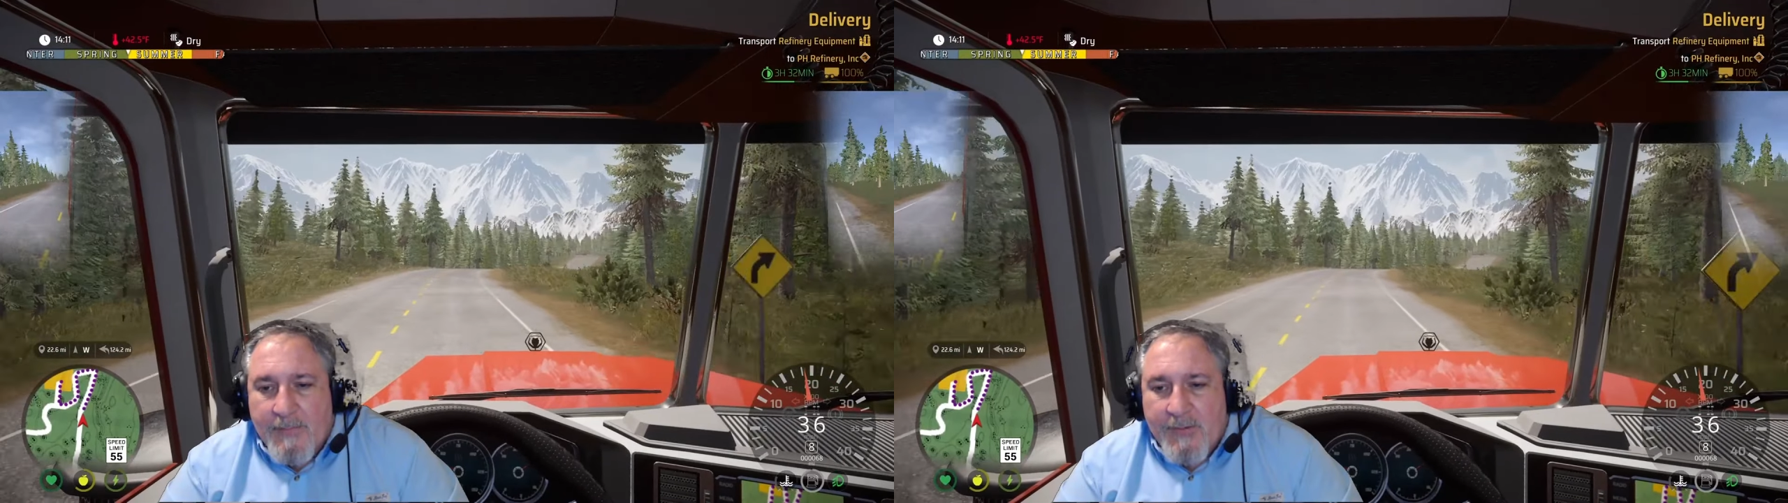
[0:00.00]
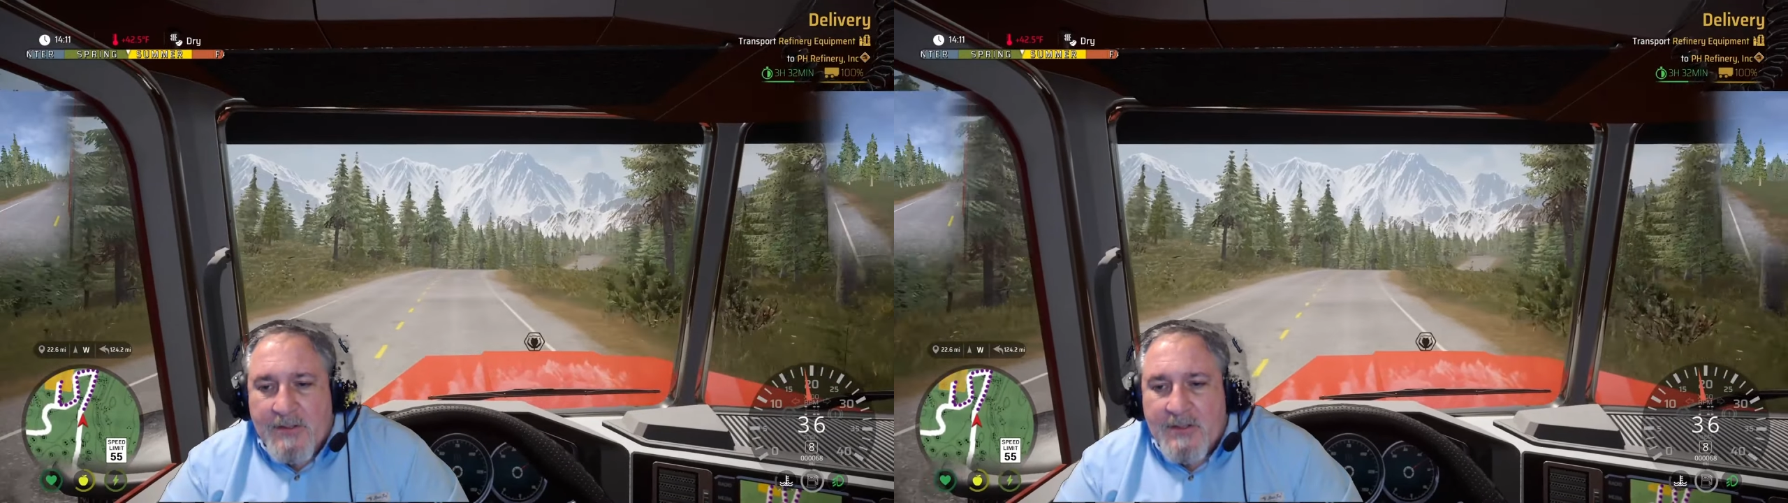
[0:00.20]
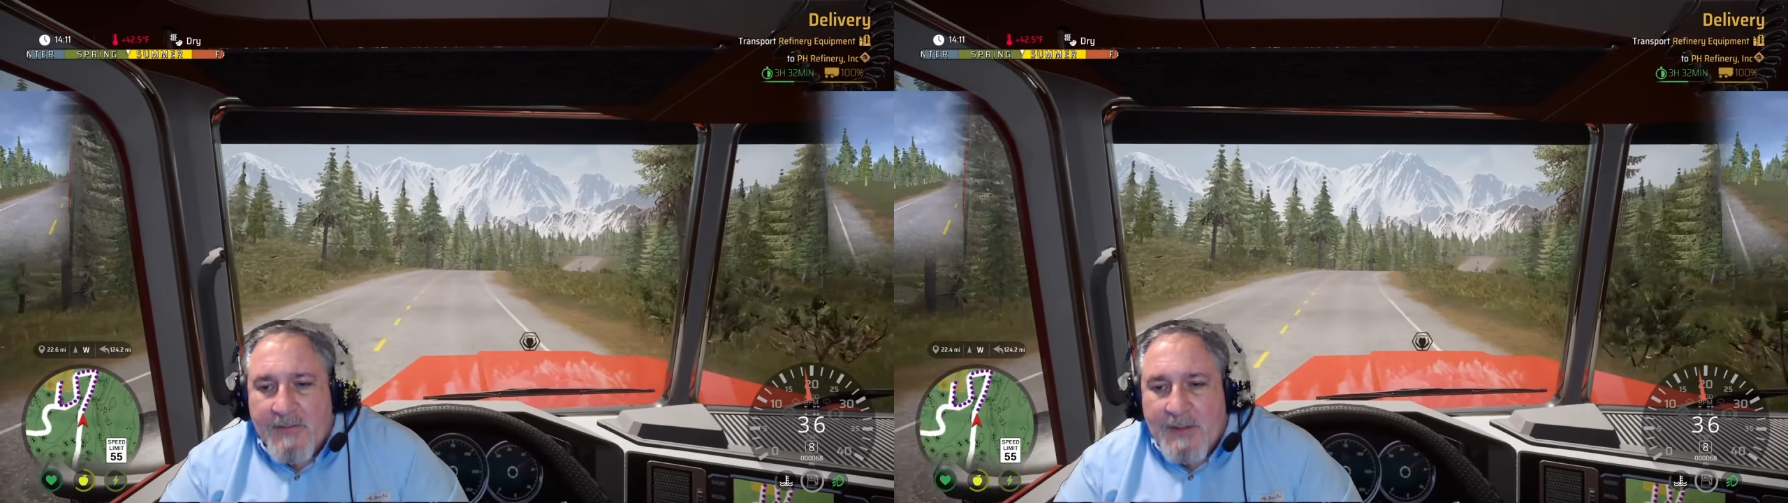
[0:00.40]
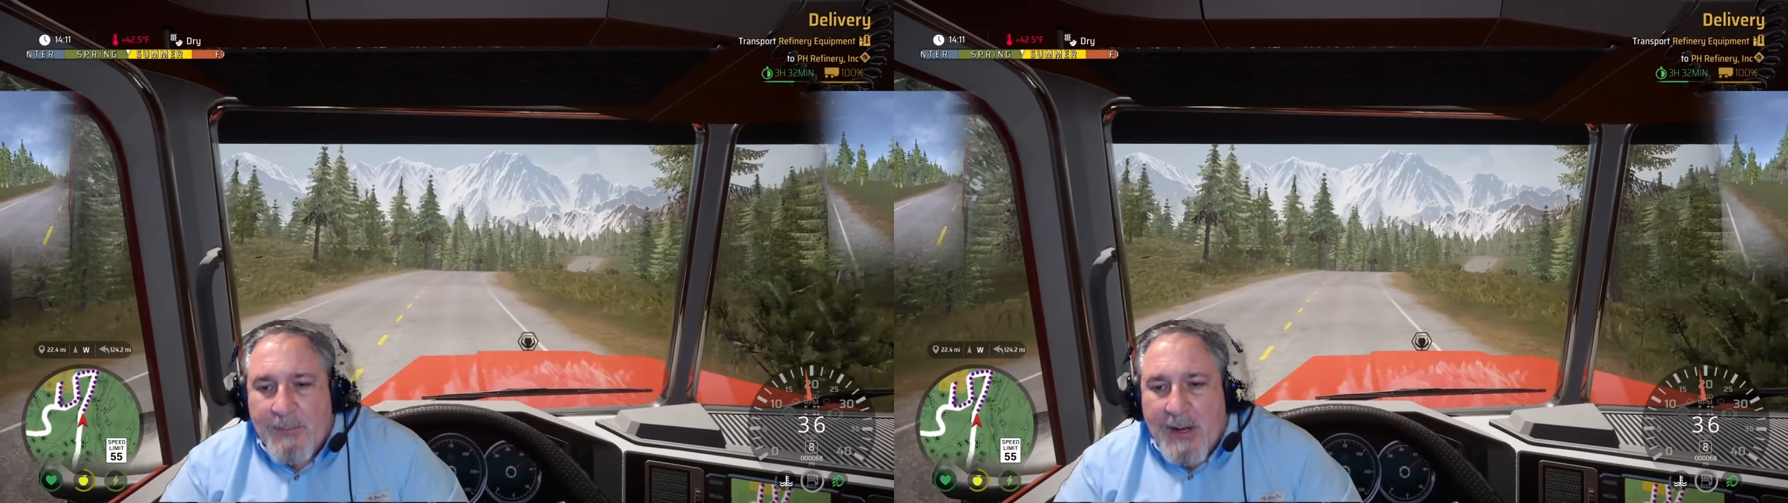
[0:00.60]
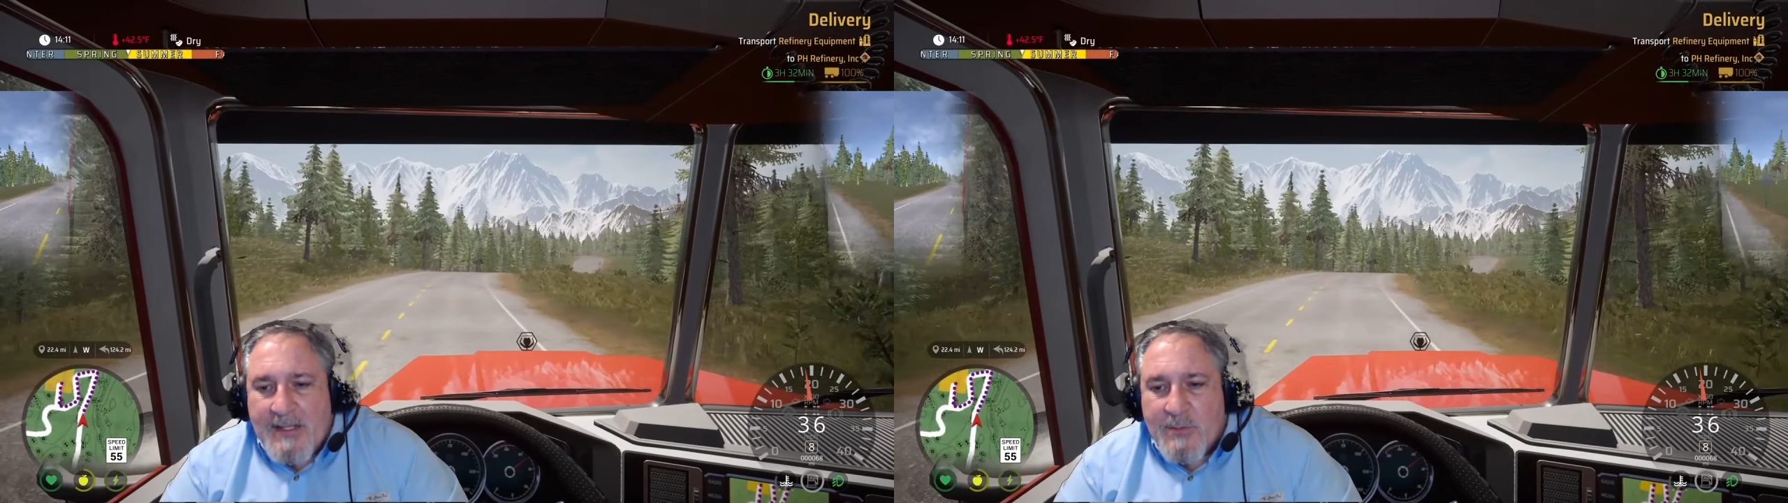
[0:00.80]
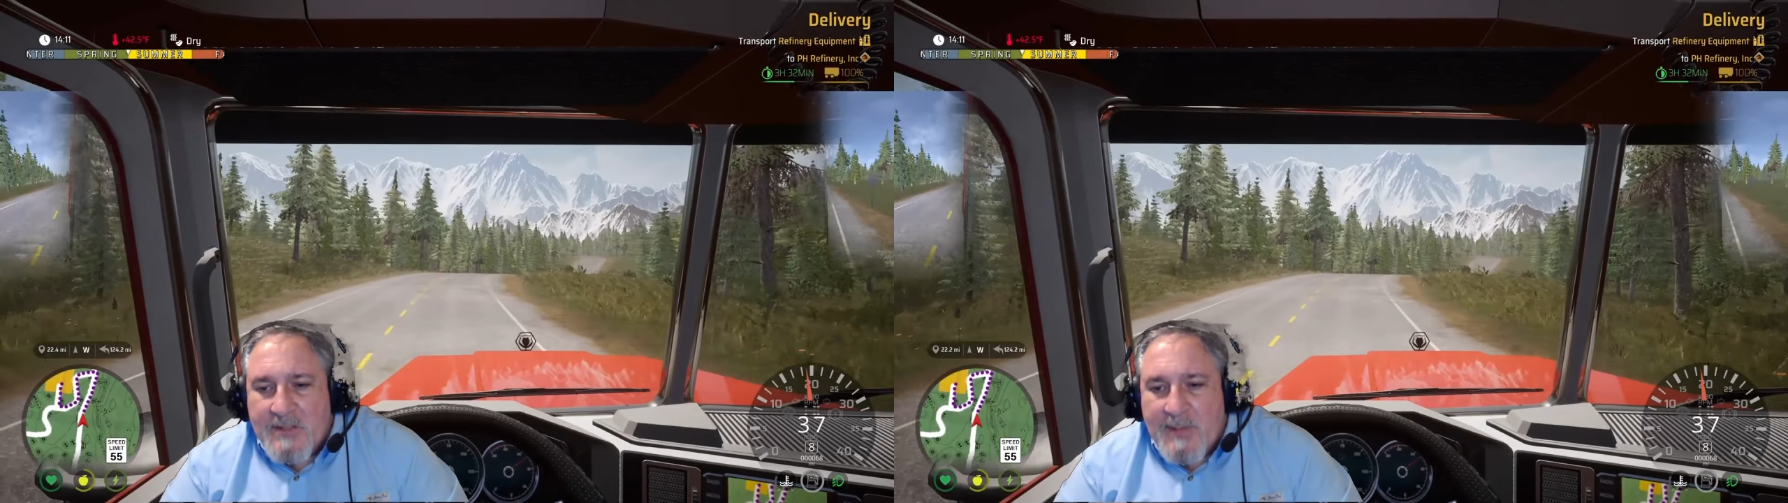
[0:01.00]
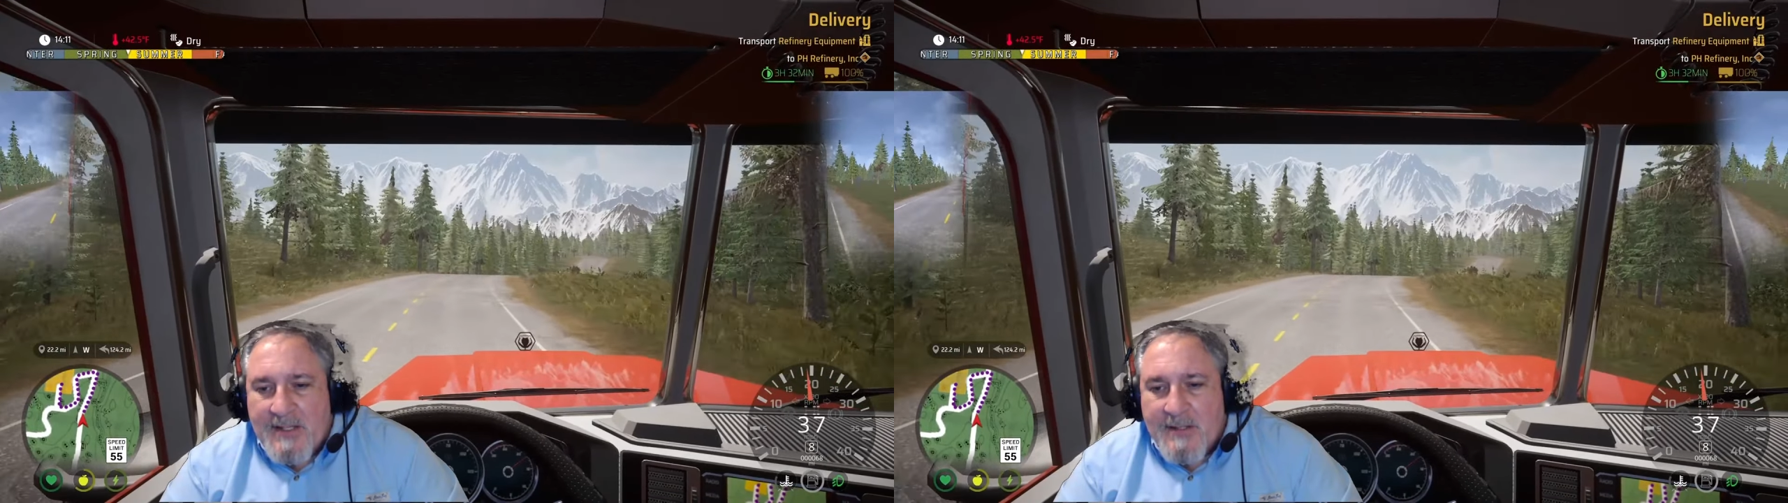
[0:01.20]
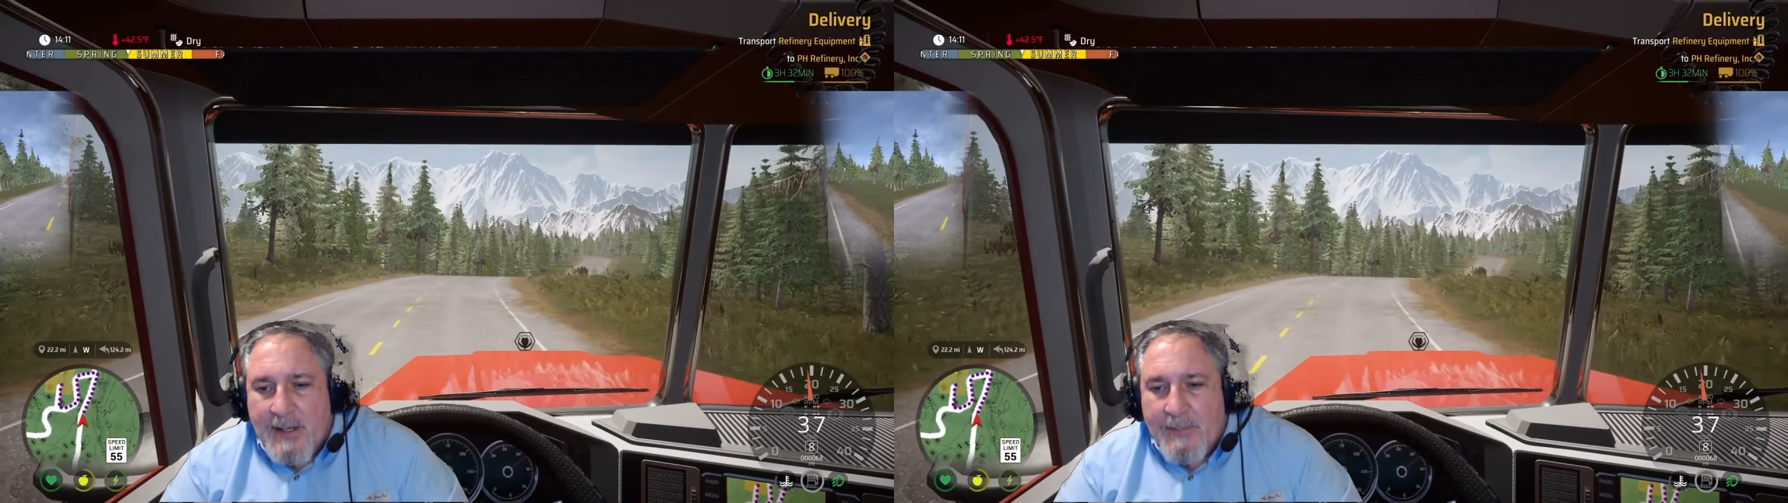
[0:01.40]
first off, the price was
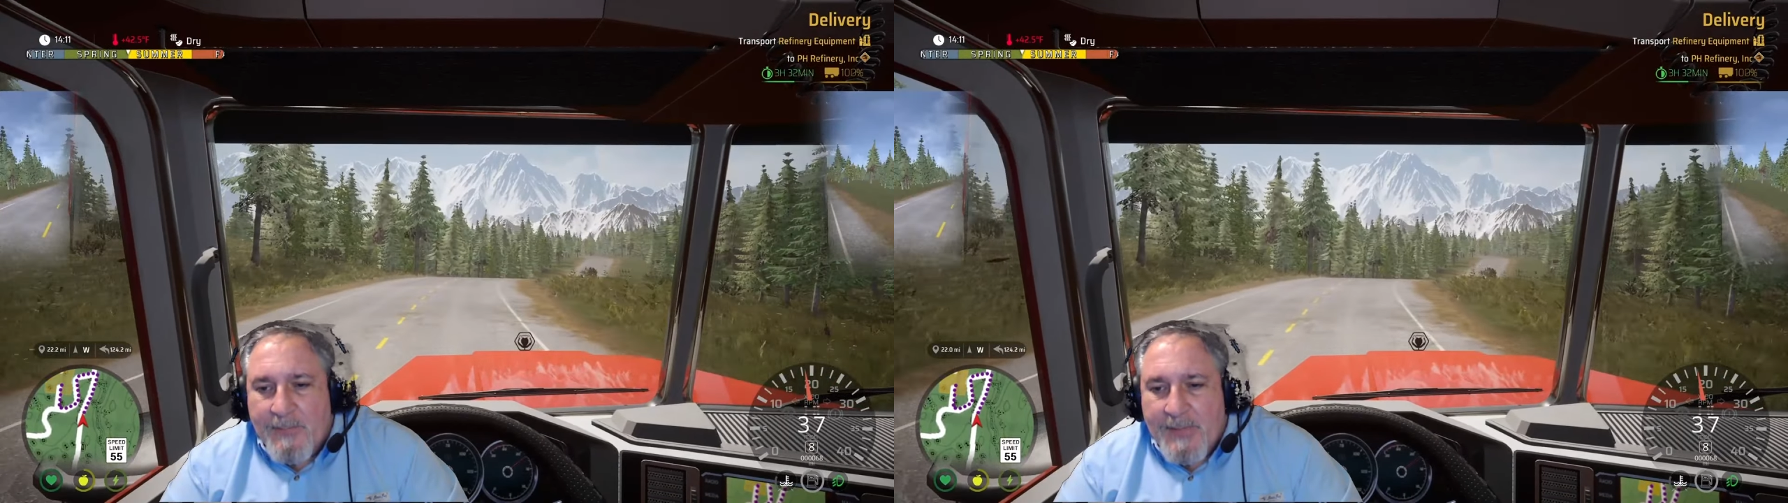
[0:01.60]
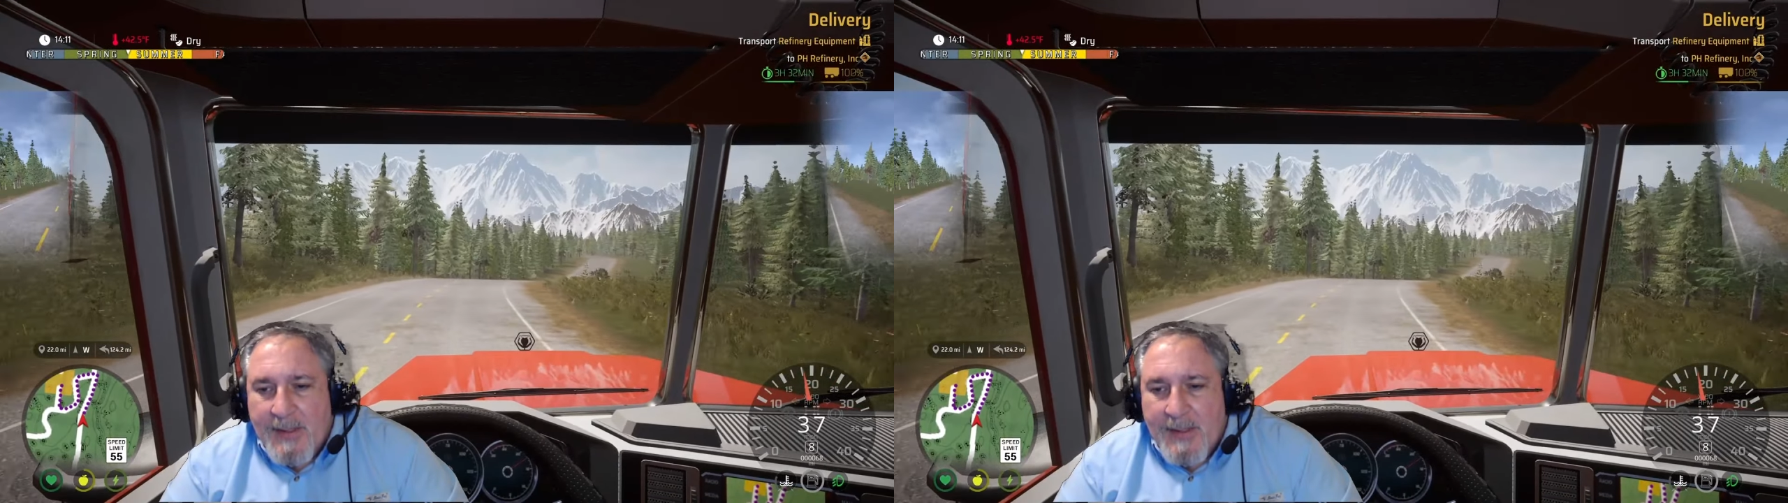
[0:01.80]
messed up.